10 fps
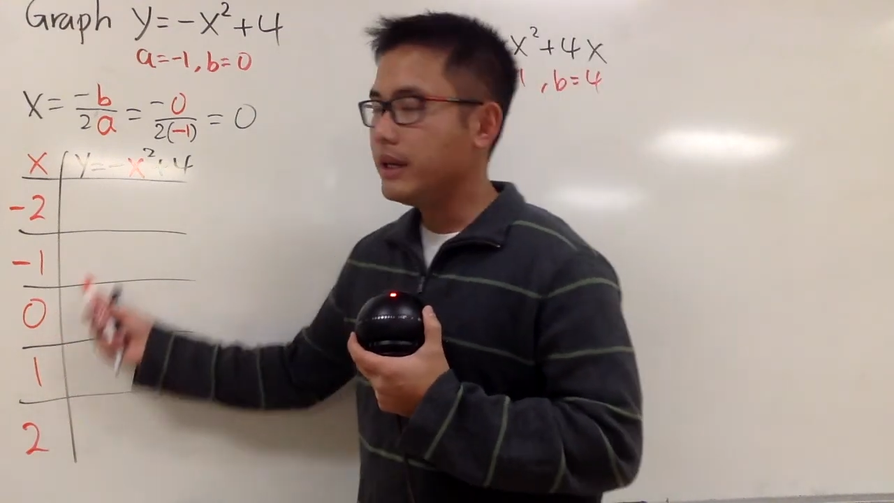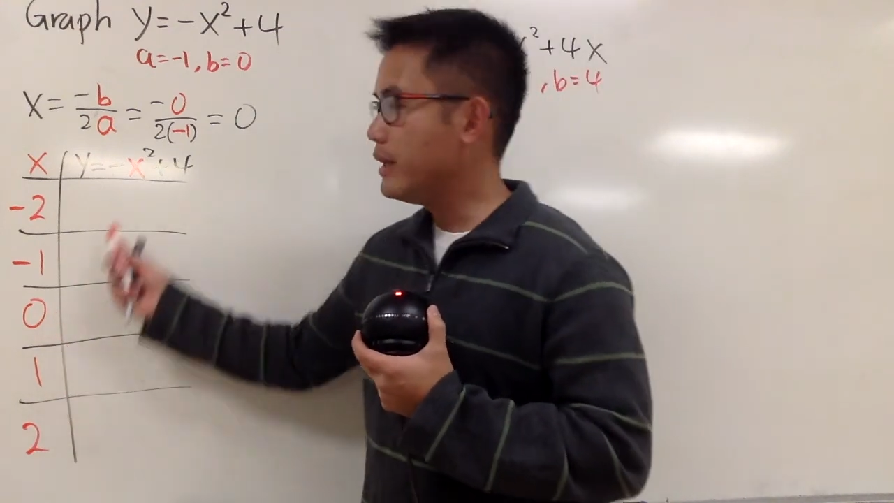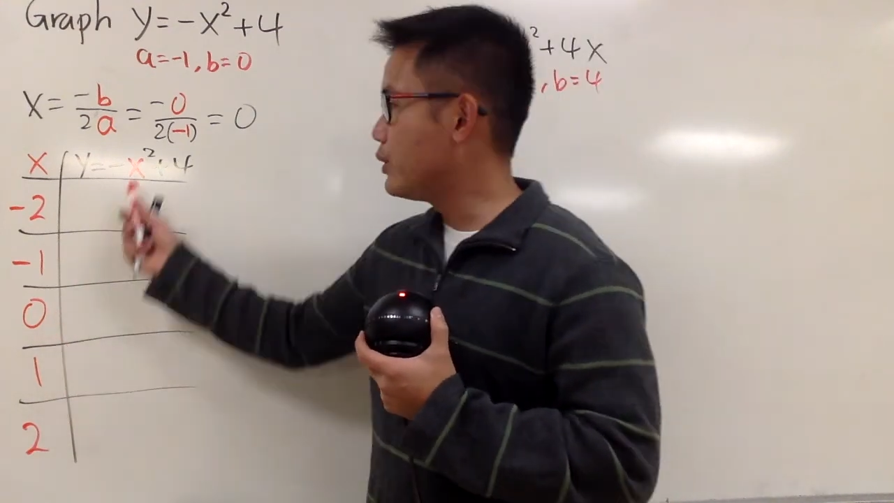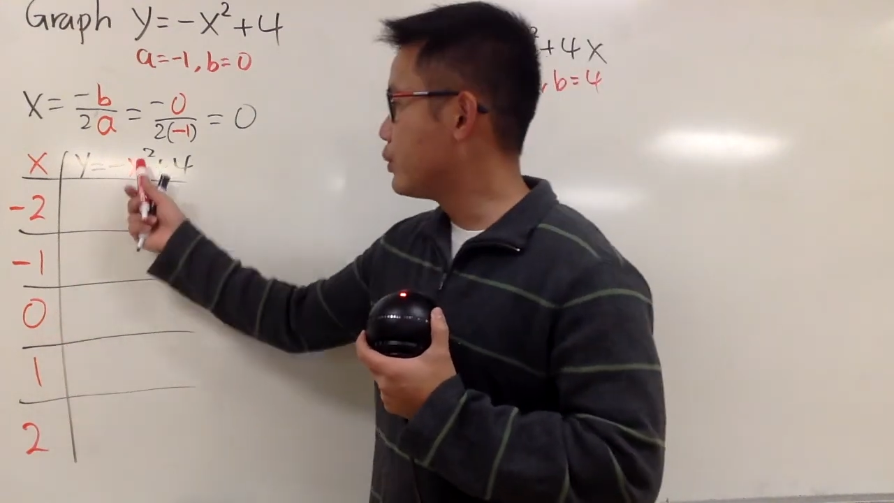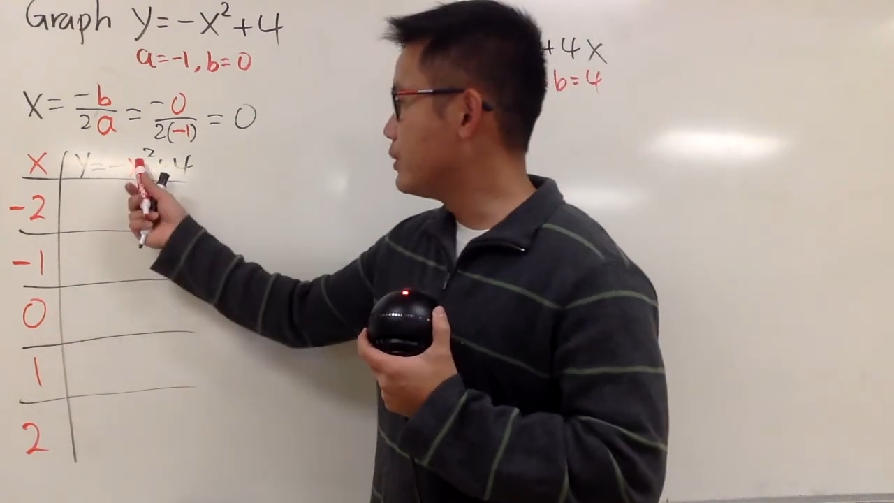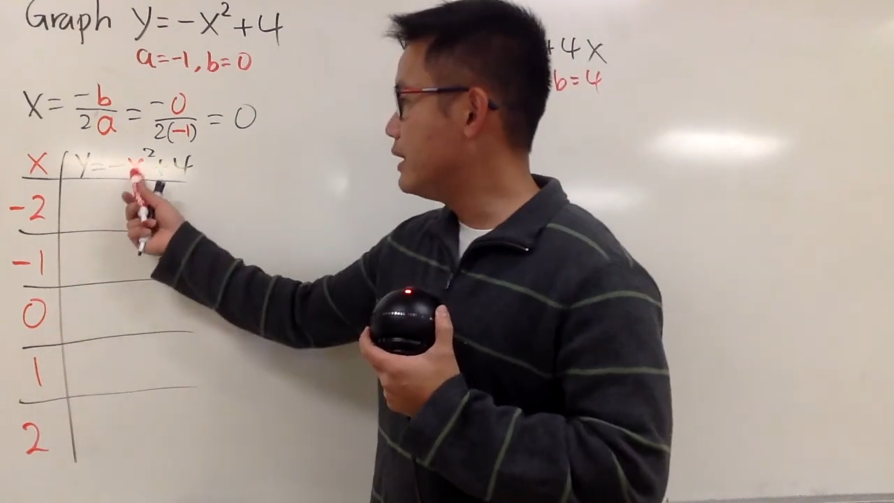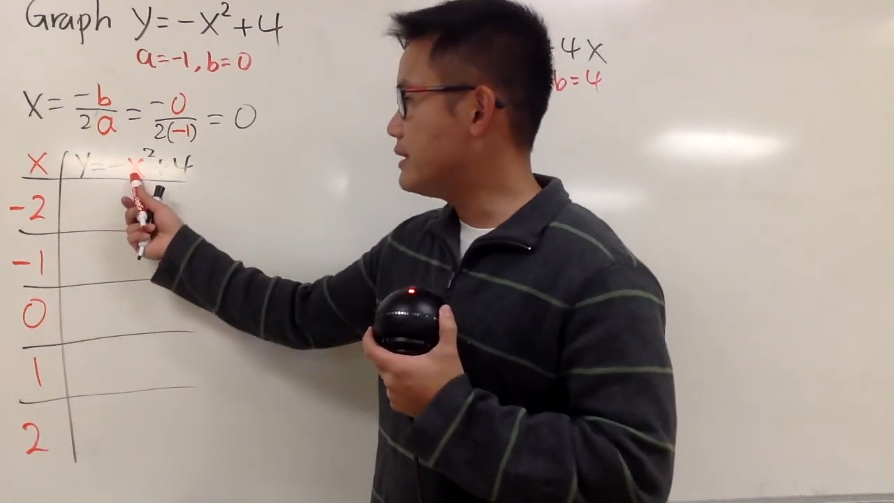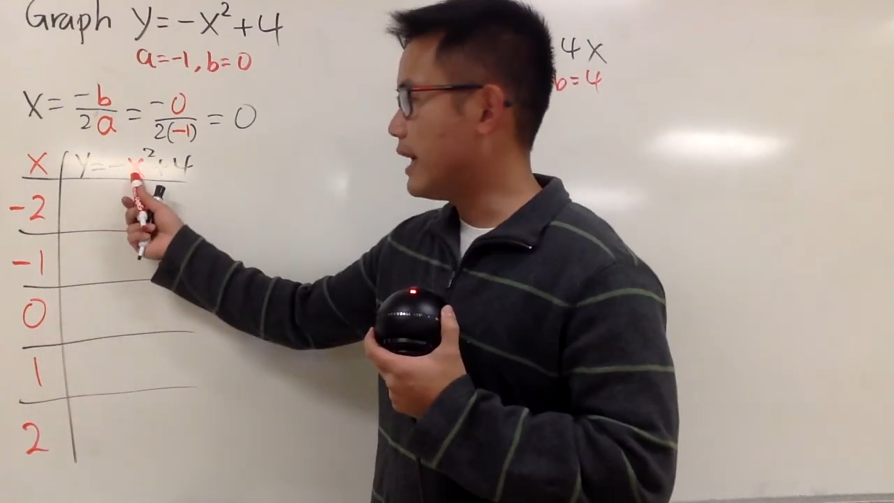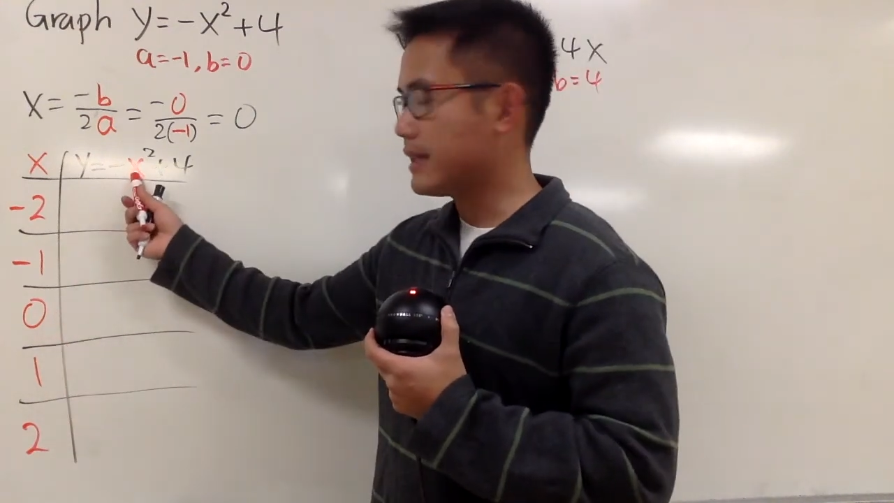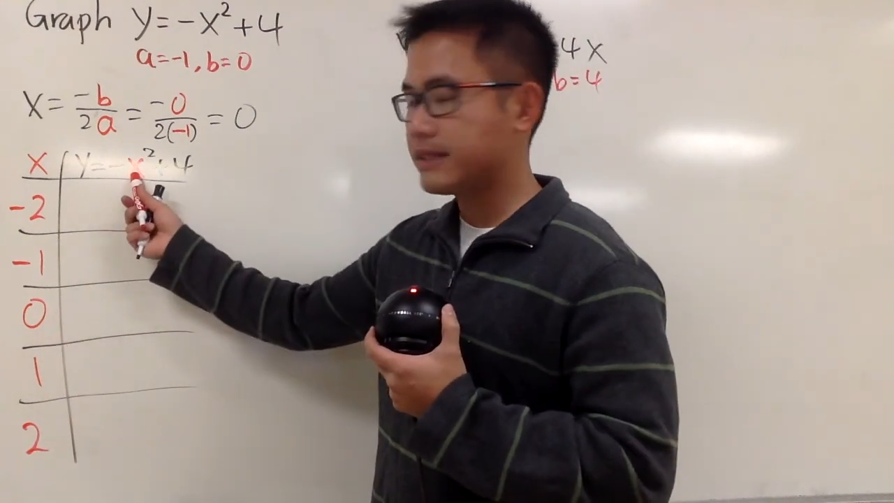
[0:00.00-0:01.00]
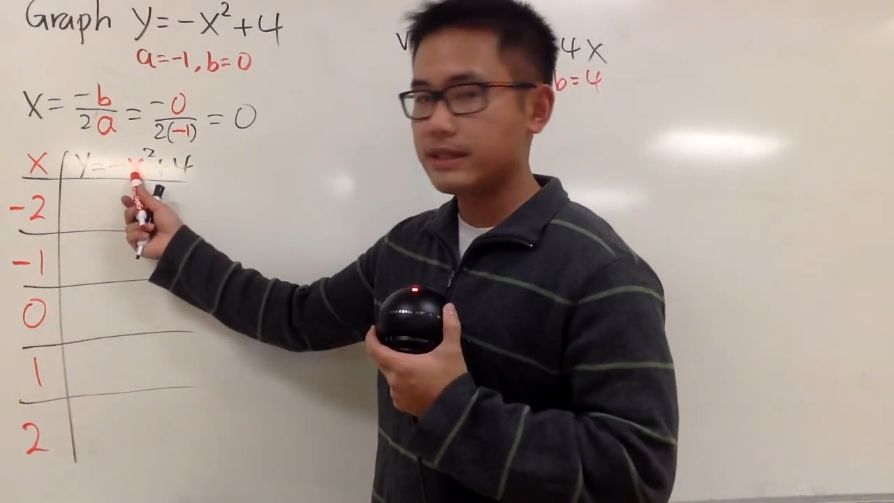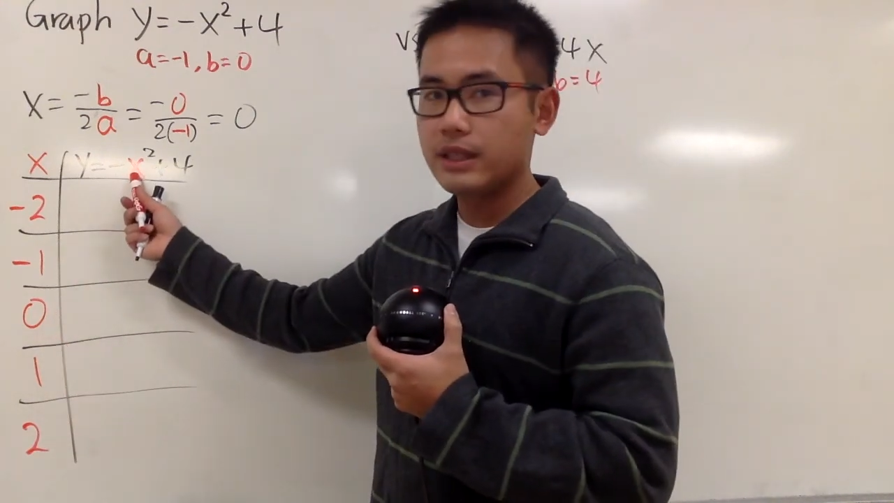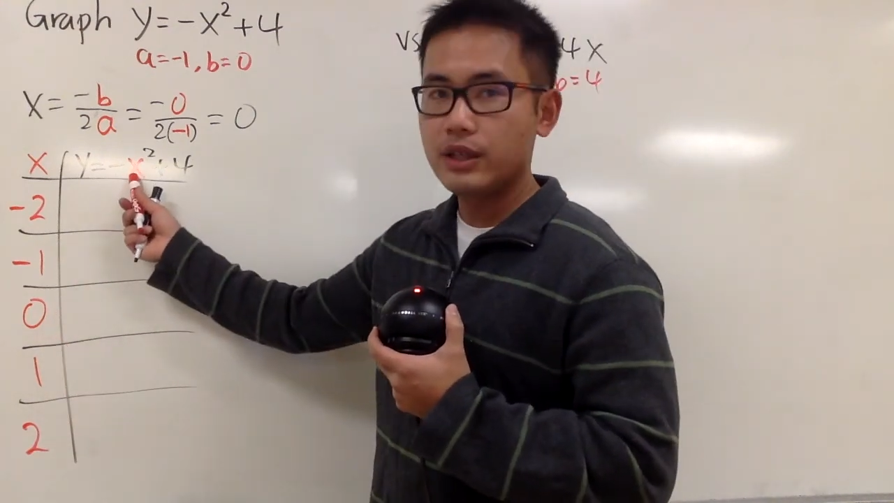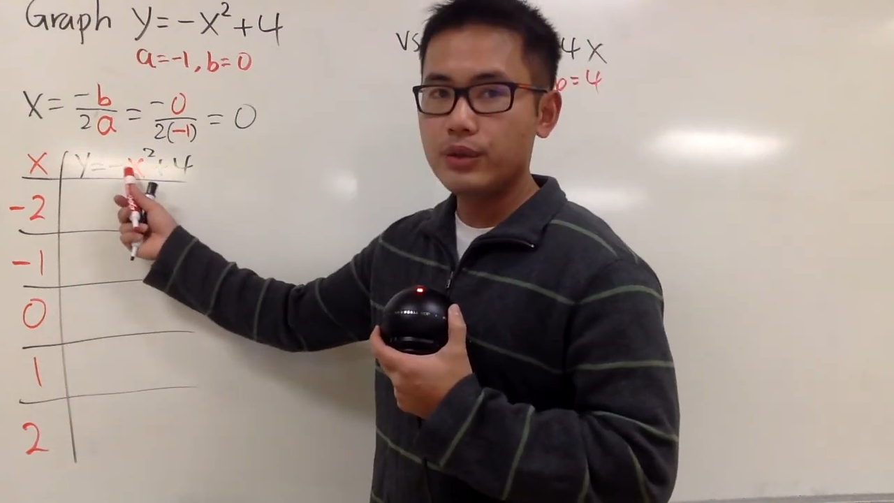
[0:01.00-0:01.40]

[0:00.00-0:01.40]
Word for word: into this x,